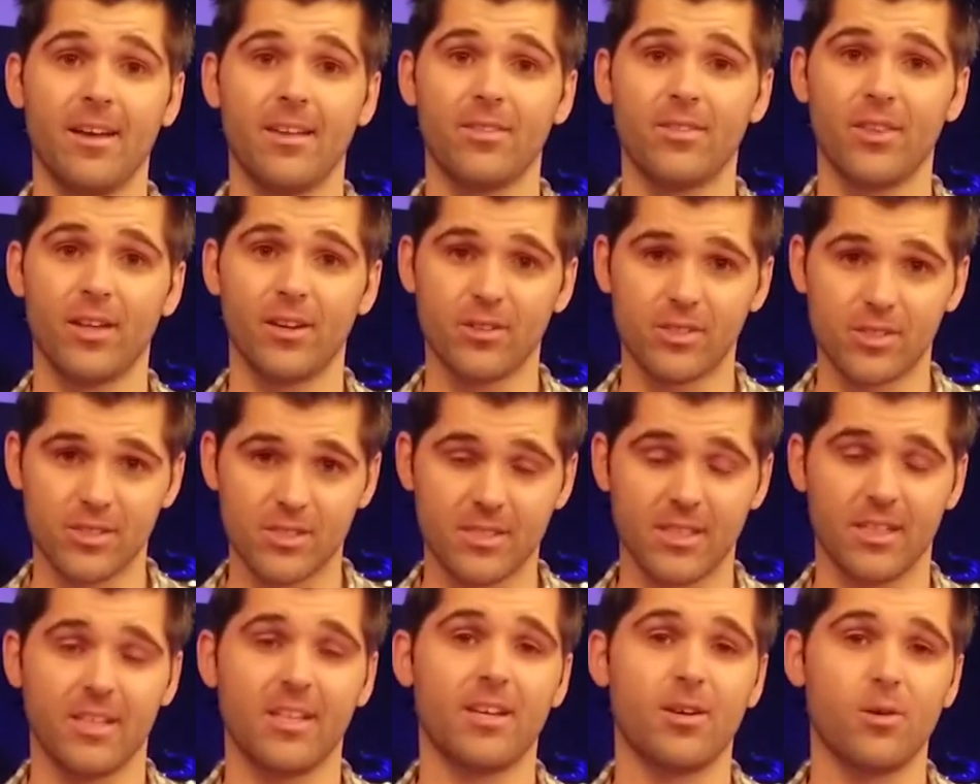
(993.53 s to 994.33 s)
that are
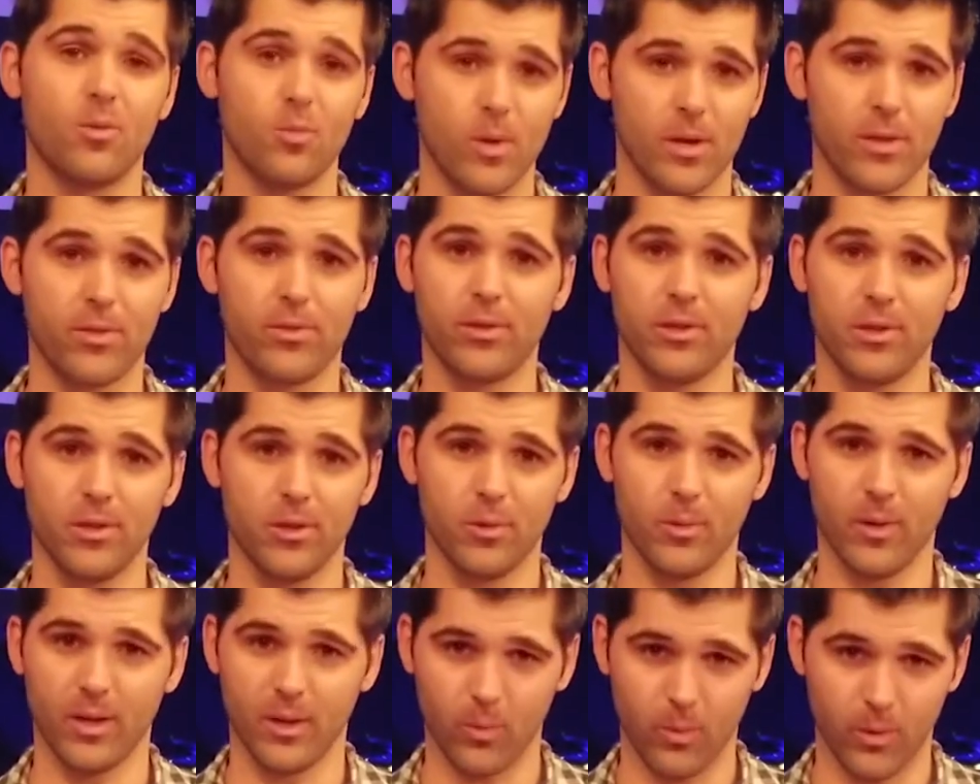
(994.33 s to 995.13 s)
sitting with
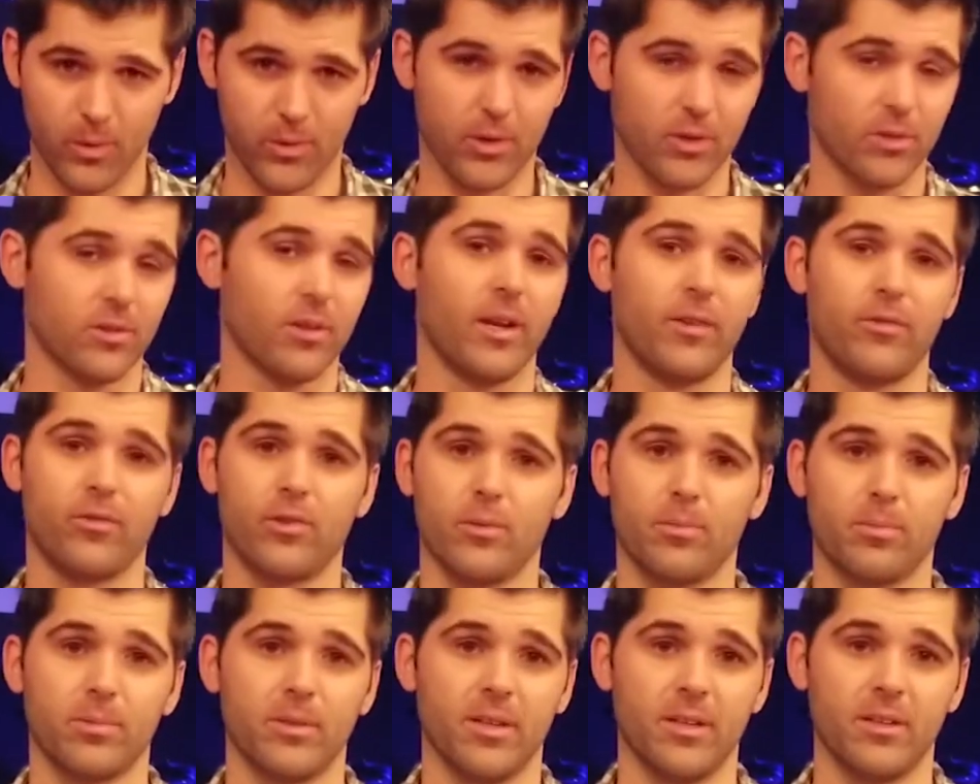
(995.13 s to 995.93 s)
you, with your life
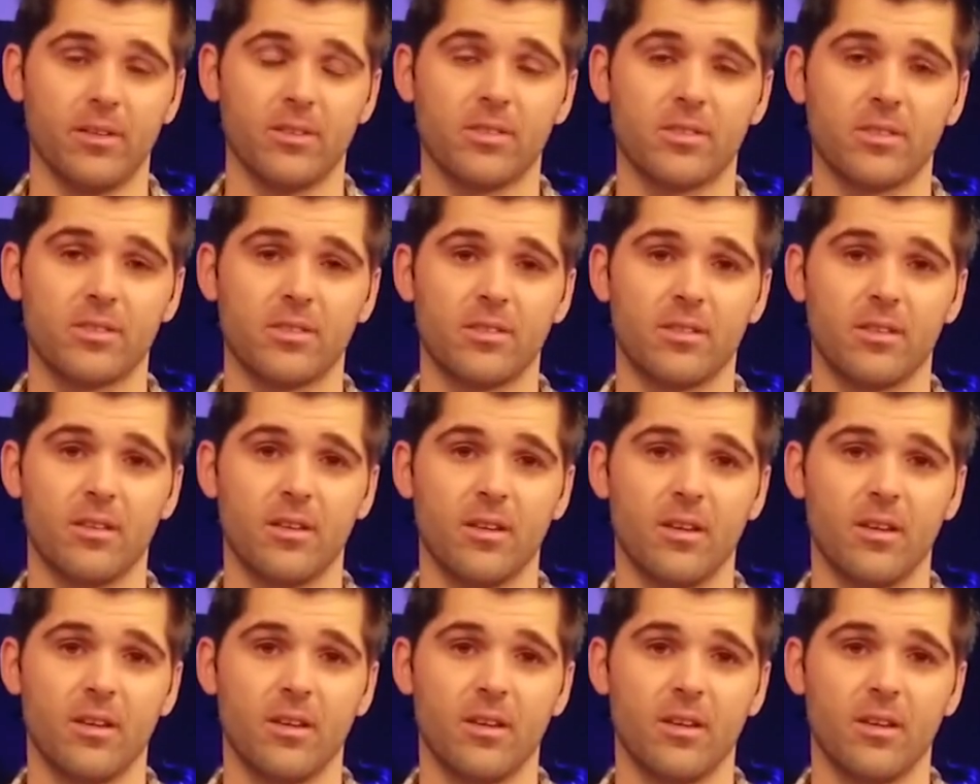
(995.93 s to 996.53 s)
group leaders.